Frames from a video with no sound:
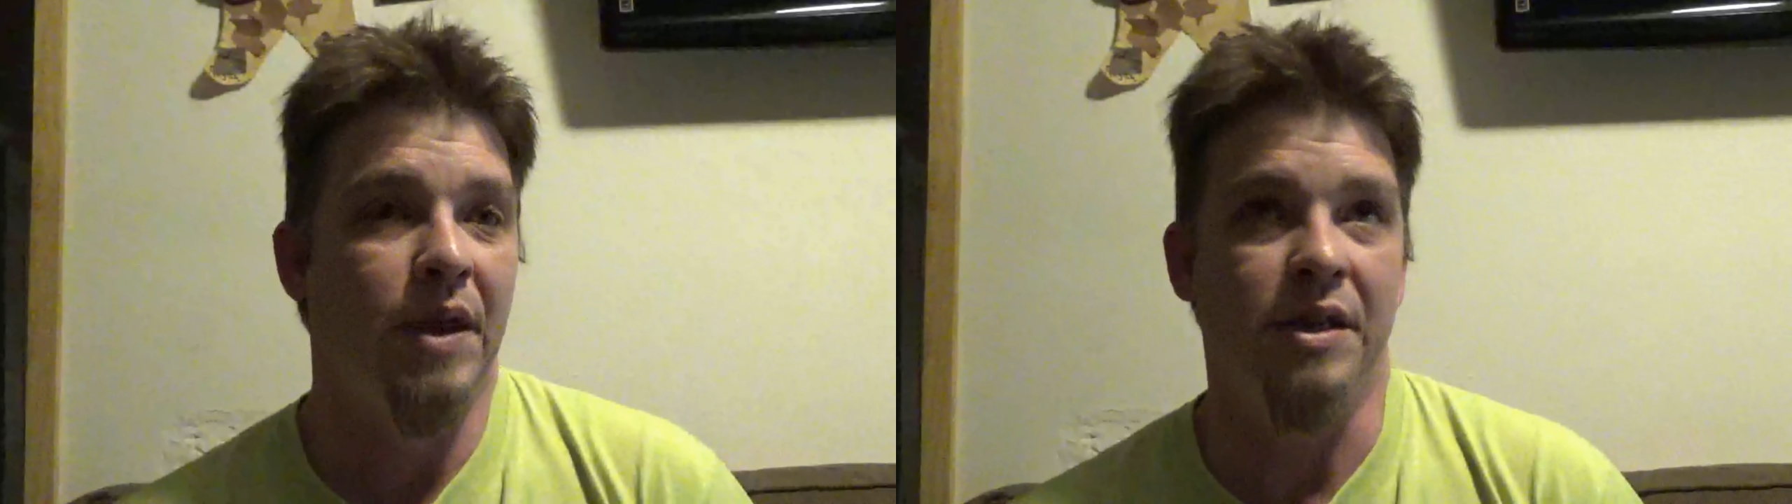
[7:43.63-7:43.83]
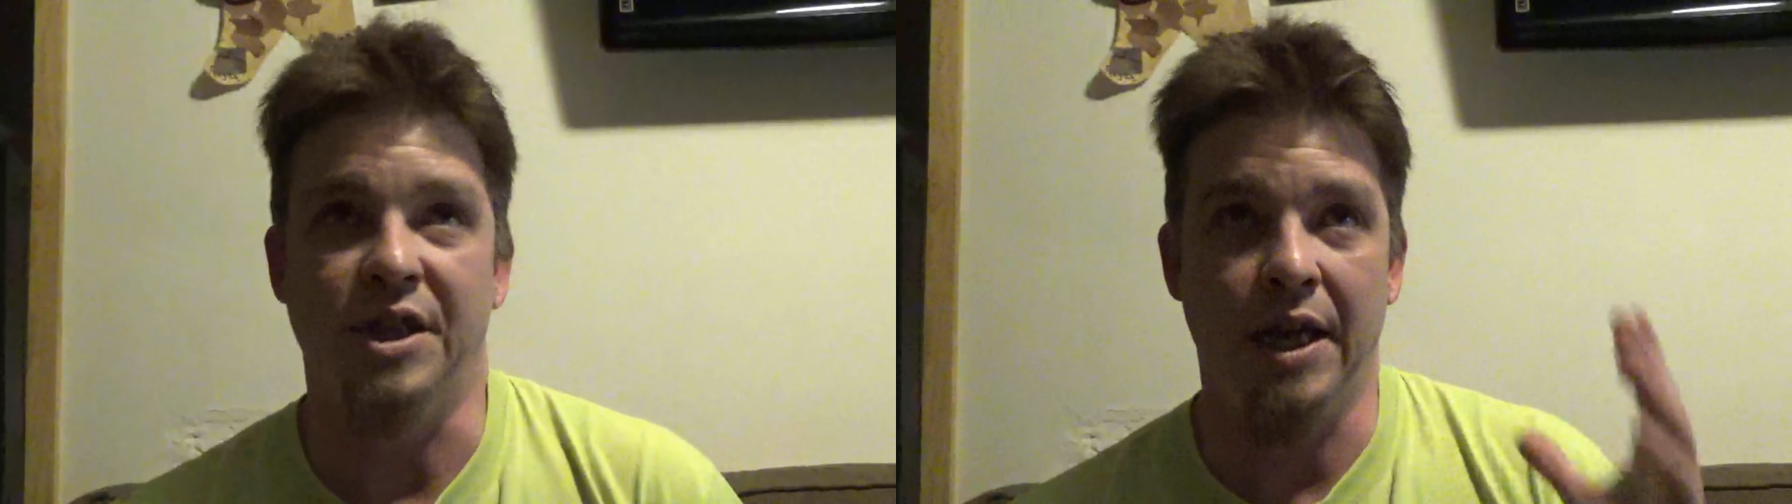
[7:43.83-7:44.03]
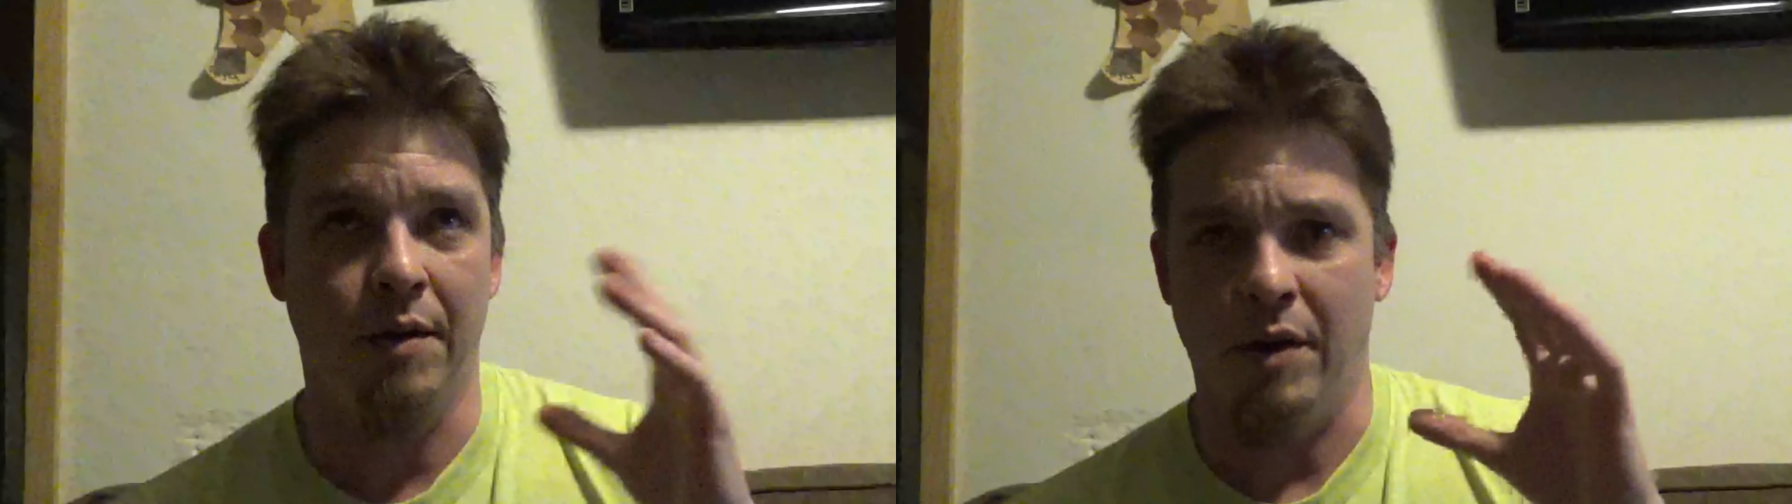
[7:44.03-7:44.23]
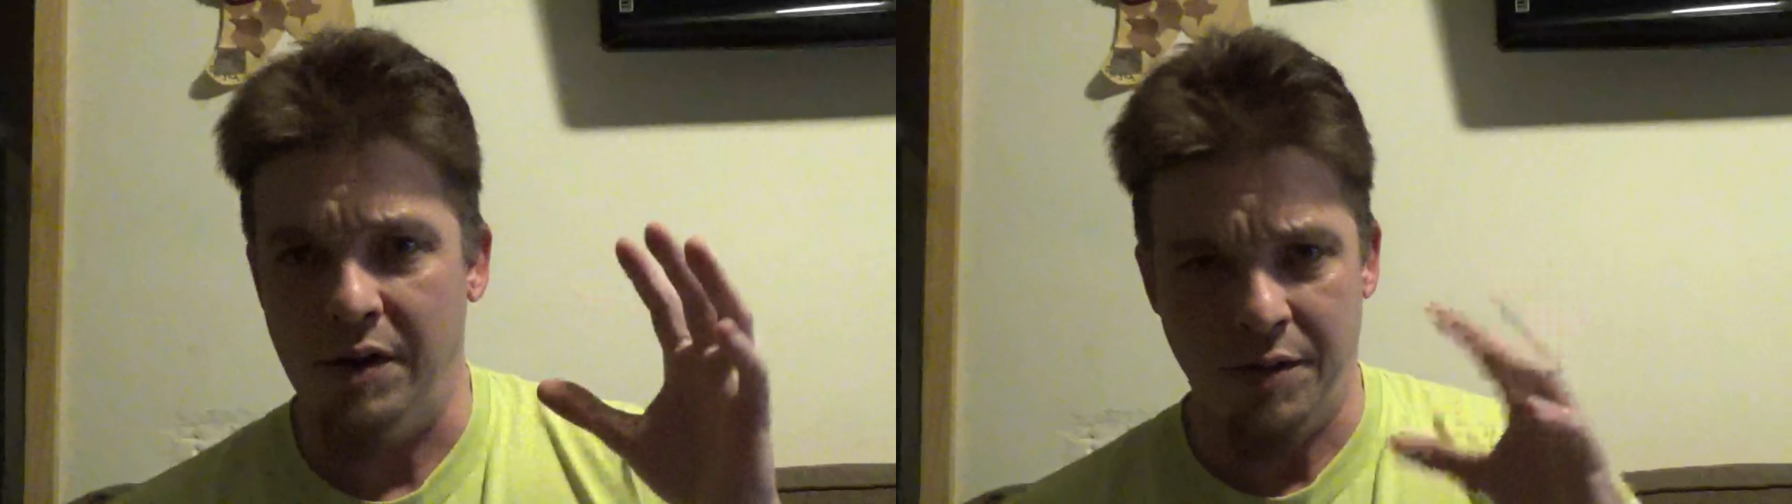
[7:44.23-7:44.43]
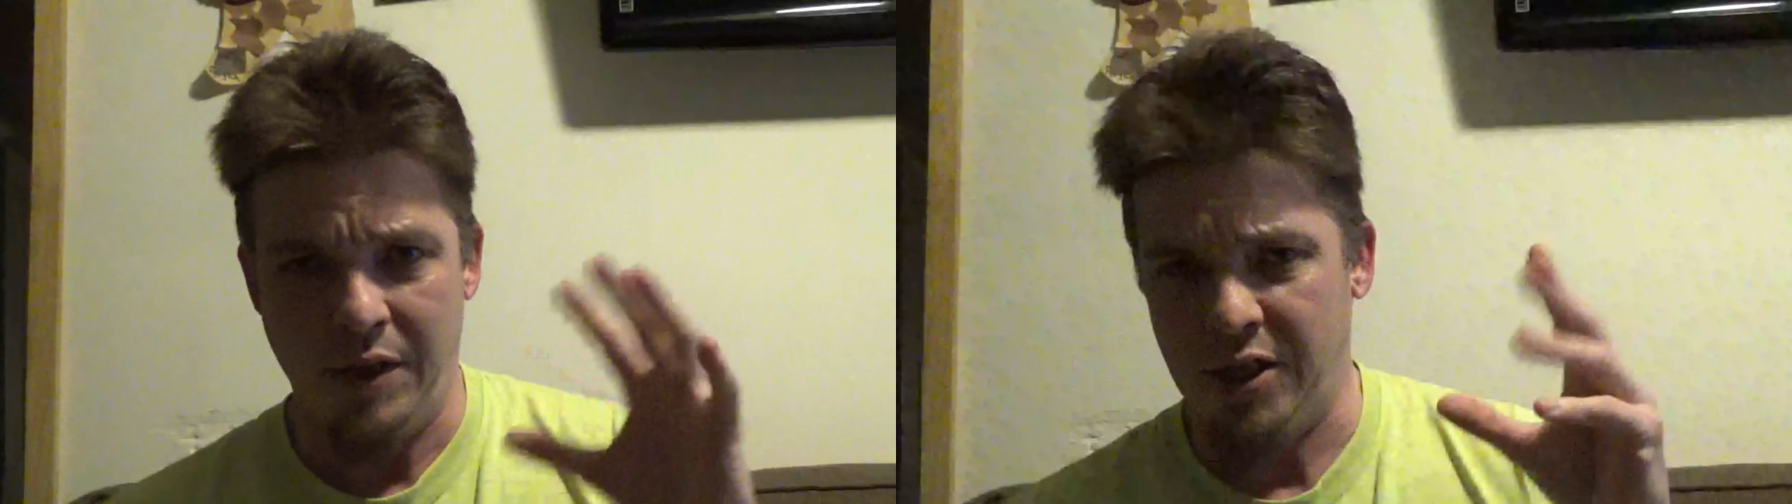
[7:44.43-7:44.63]
And
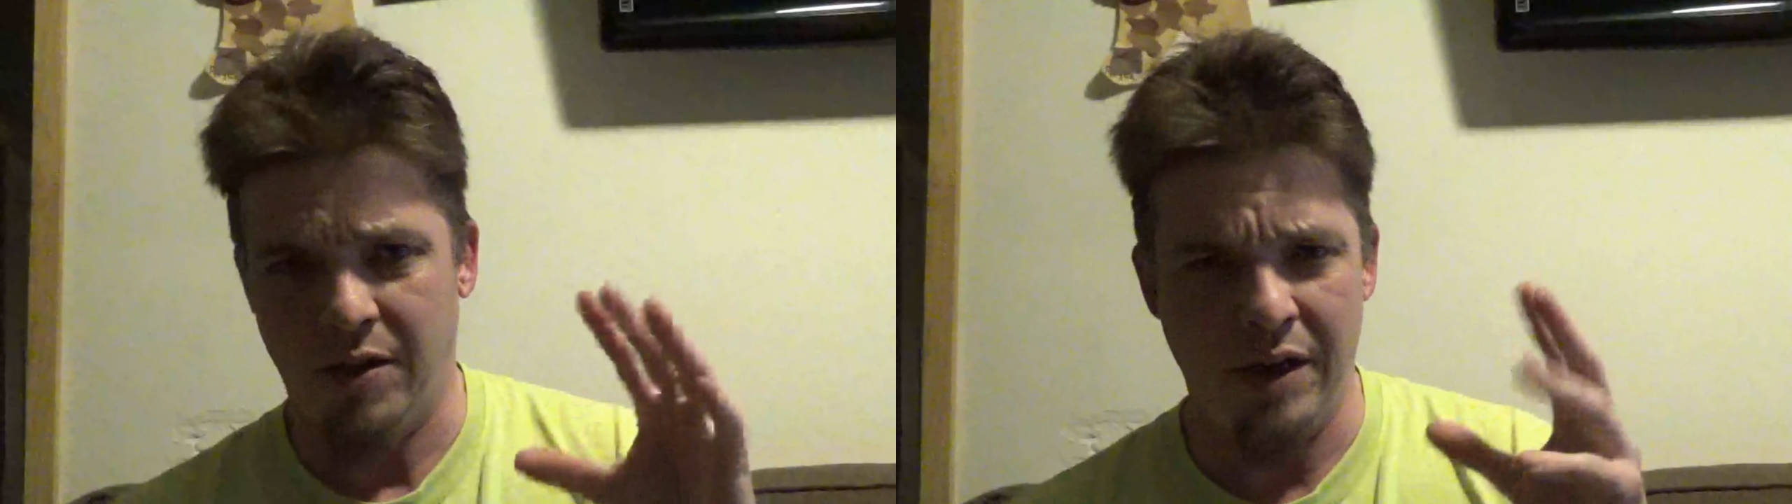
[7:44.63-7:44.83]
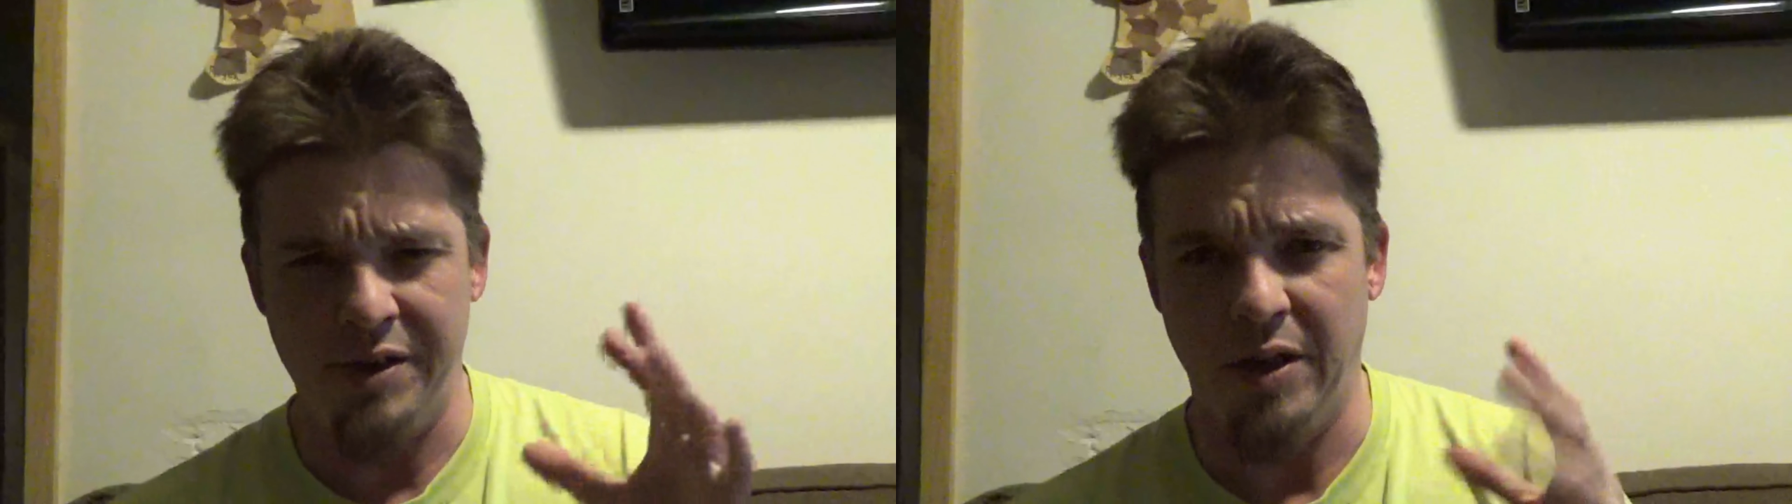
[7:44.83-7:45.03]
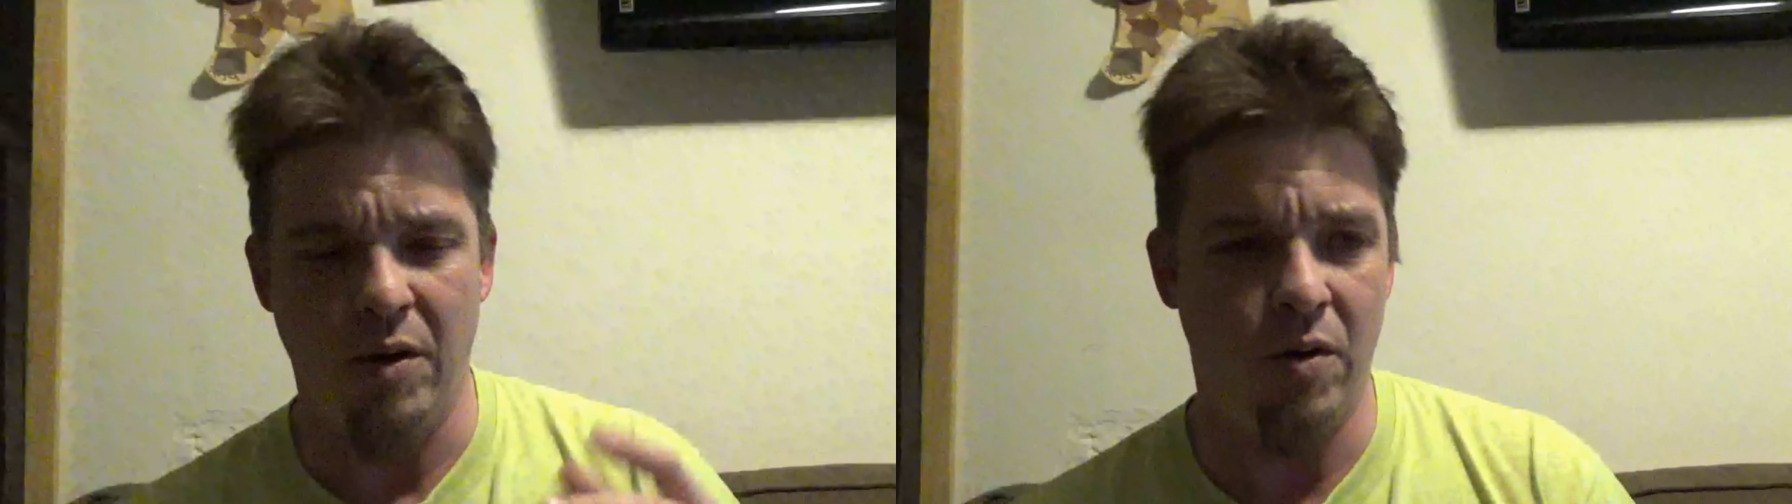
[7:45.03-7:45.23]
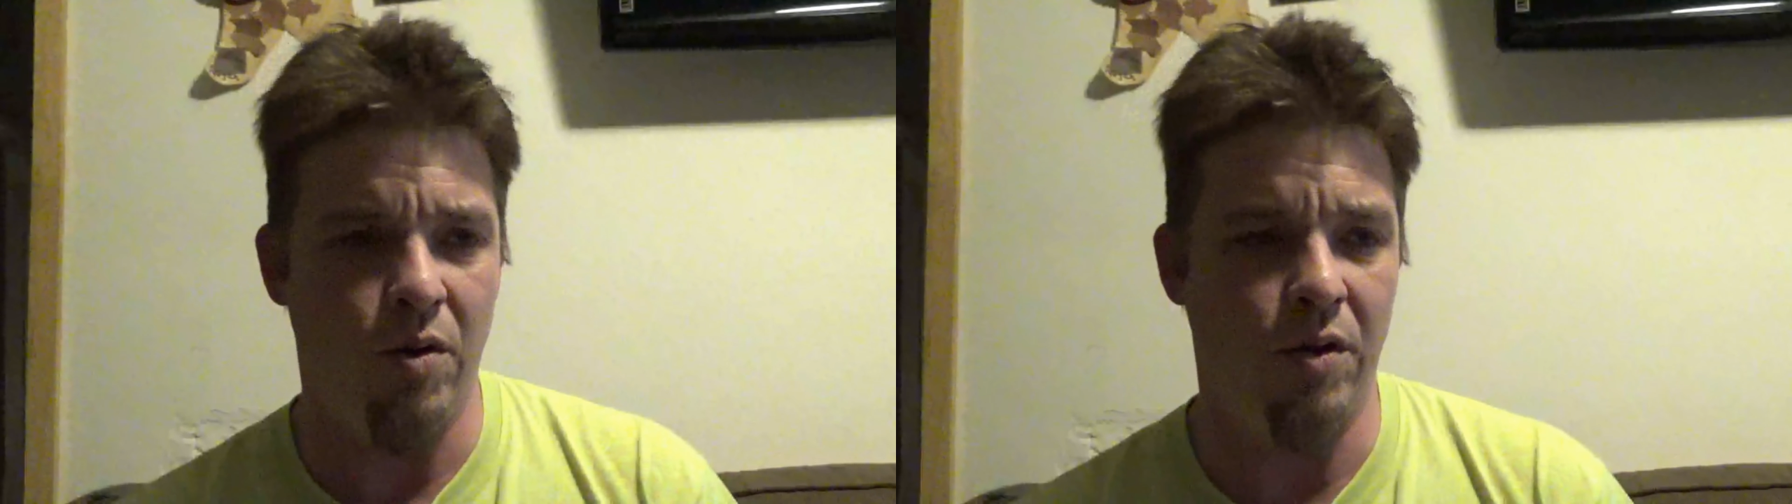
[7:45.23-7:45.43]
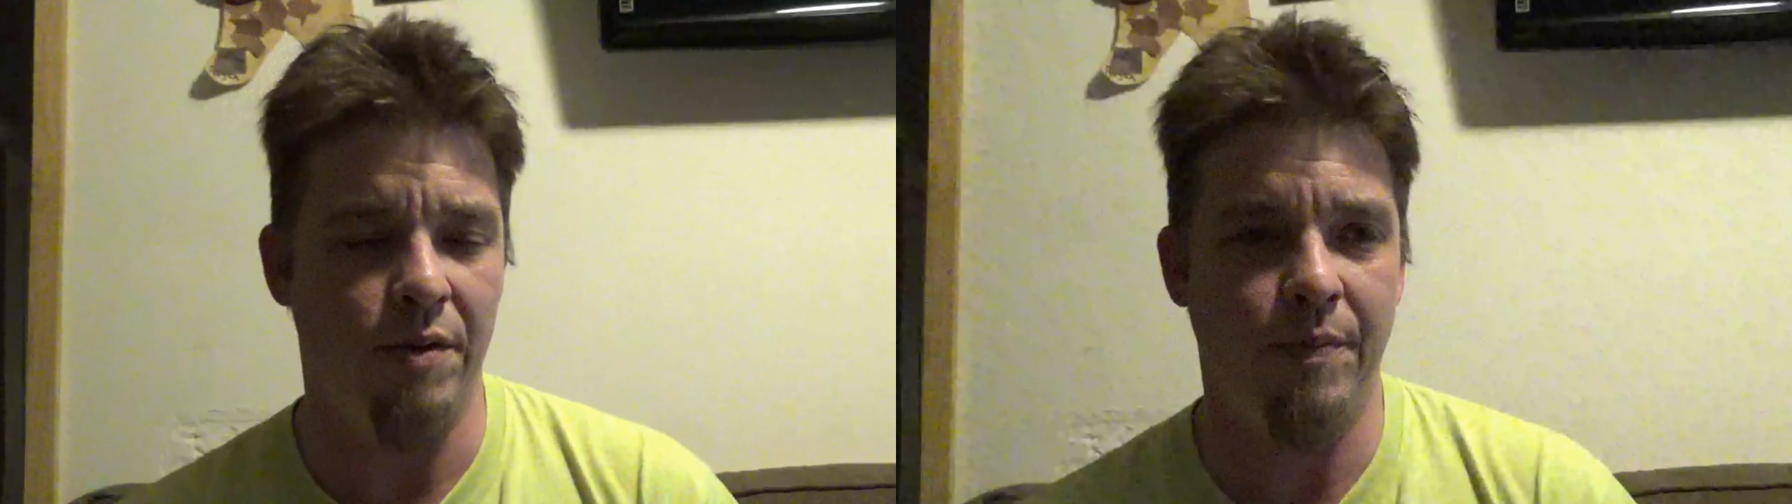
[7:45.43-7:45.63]
January is when it's crazy cold.